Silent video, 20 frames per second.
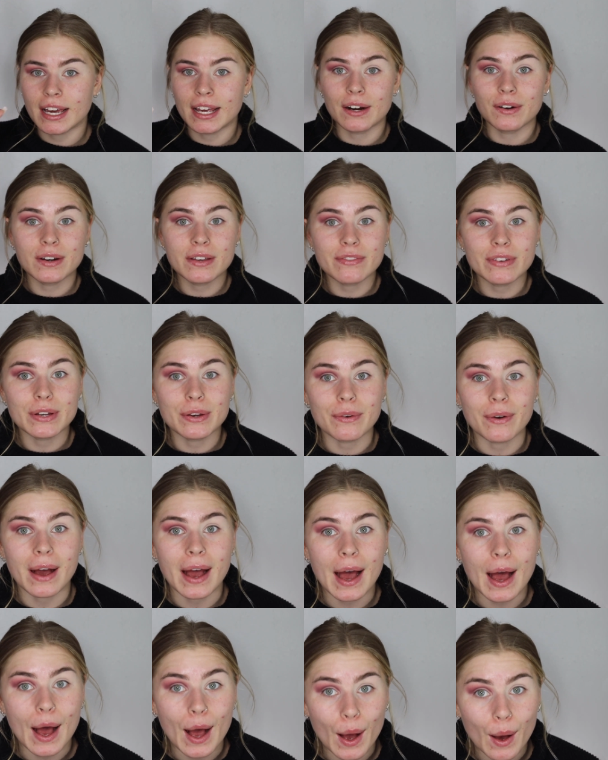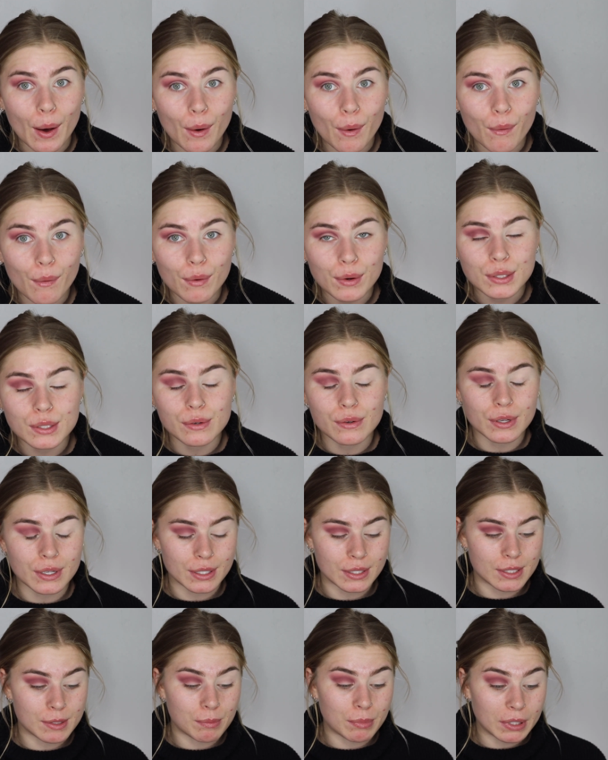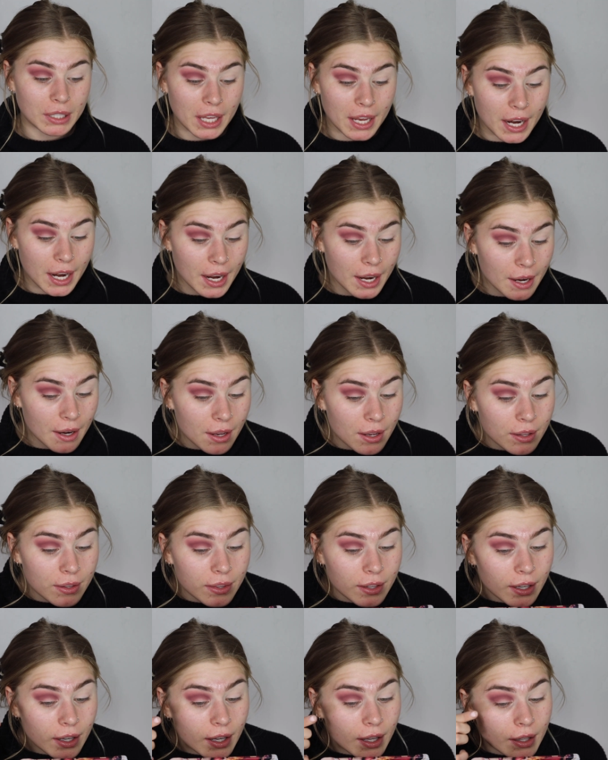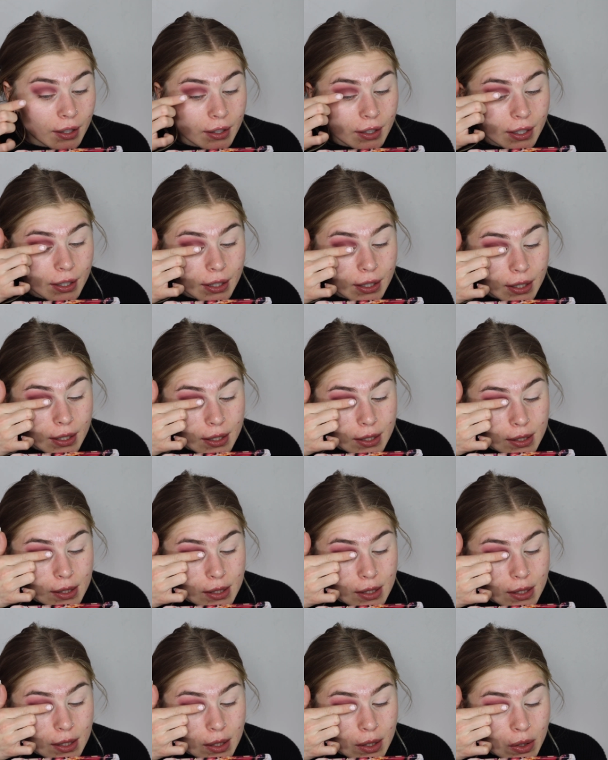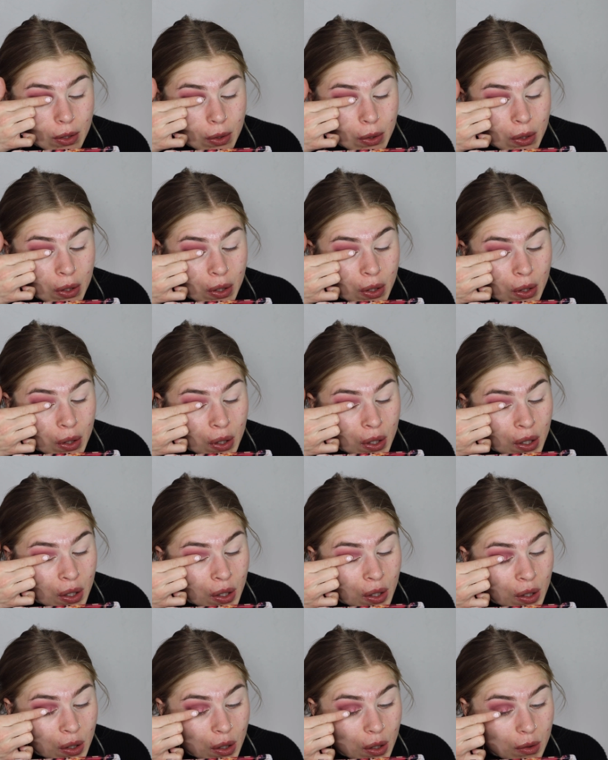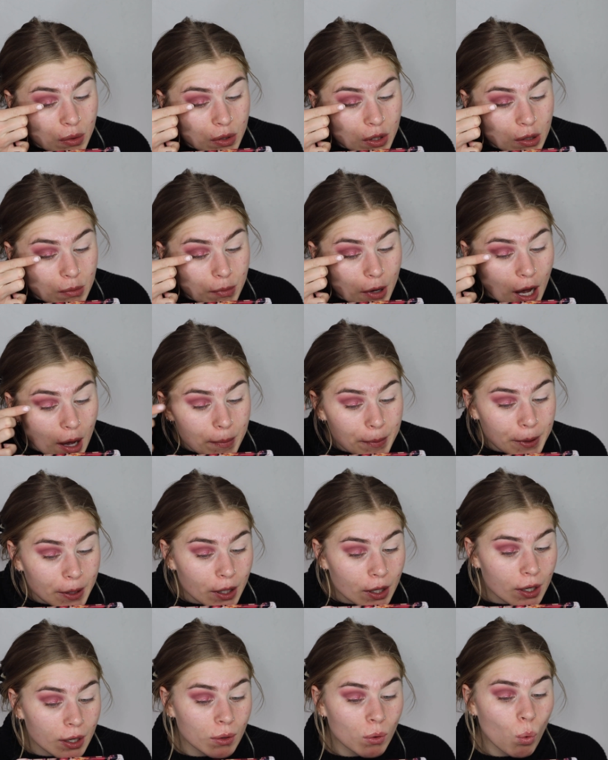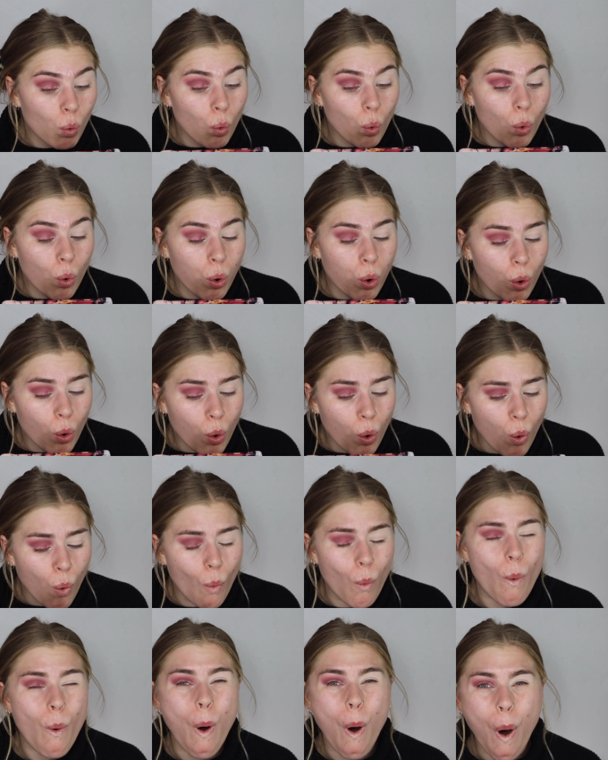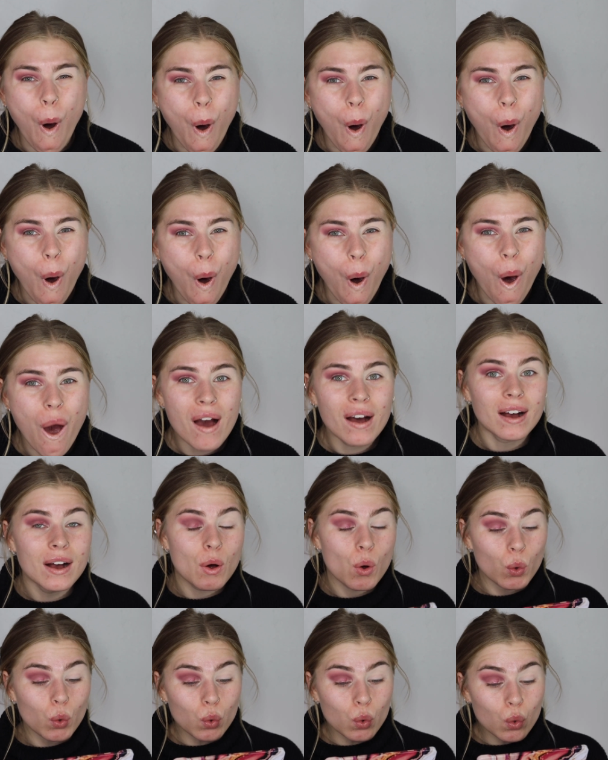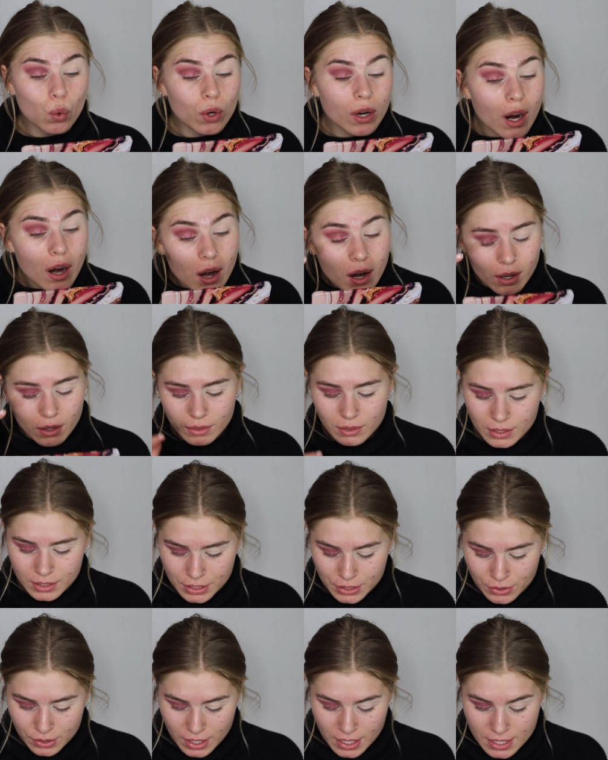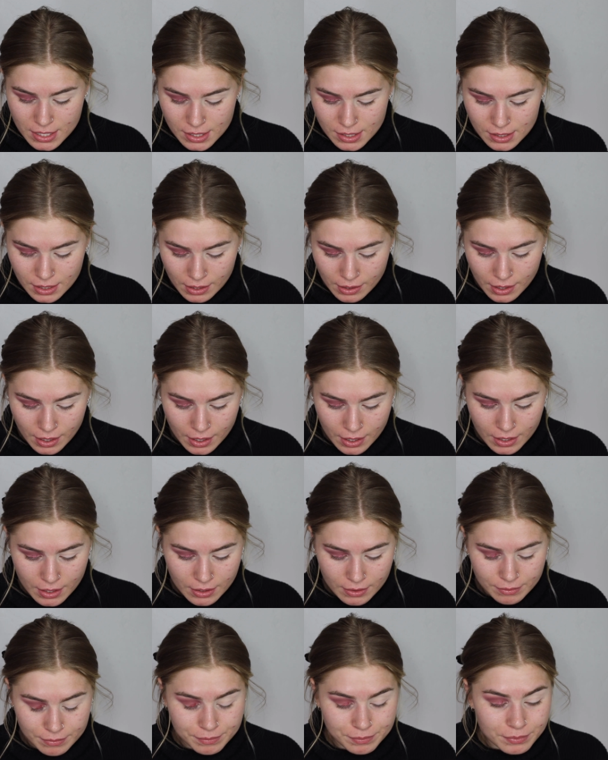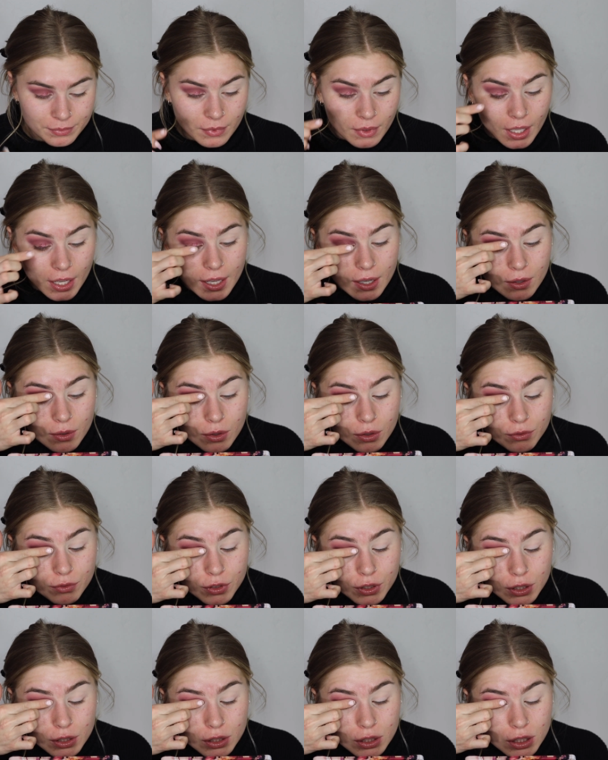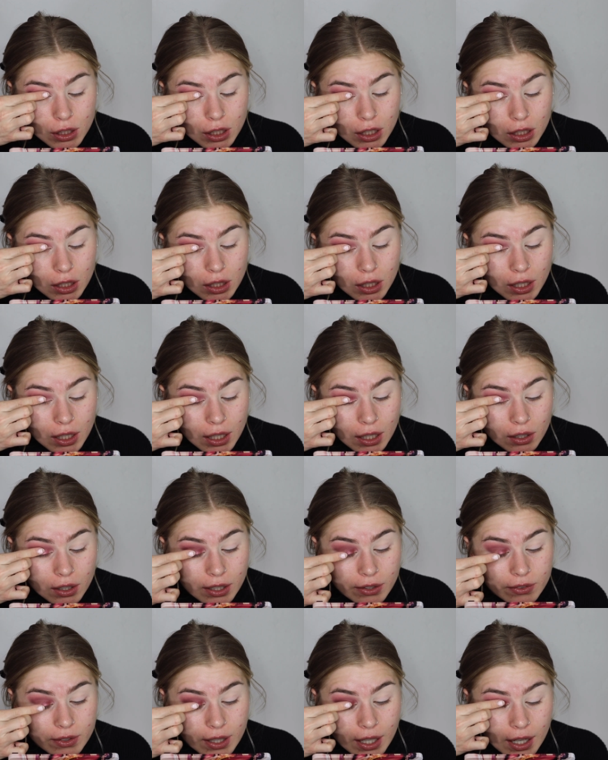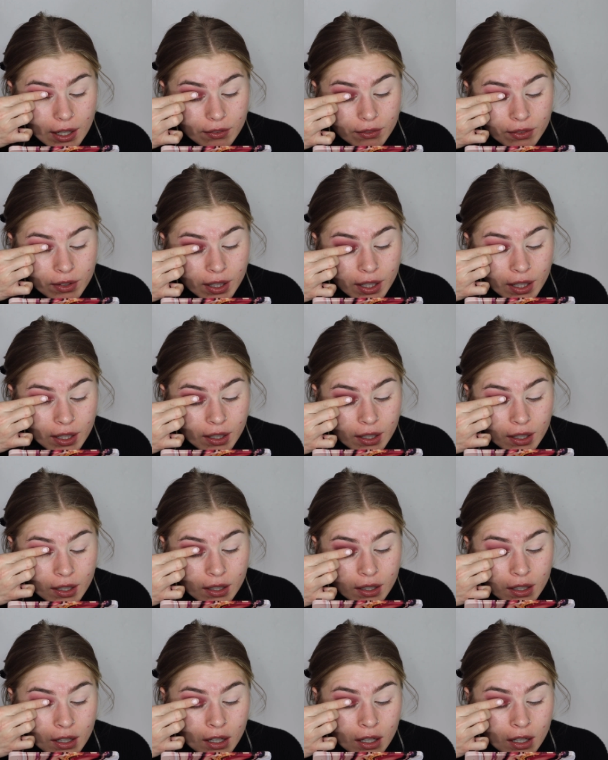I don't even know how to explain the color it is. I'm gonna pop it on. Ooh. Ooh, girl! Do you guys see that? I don't know if you can see it. I don't even have like...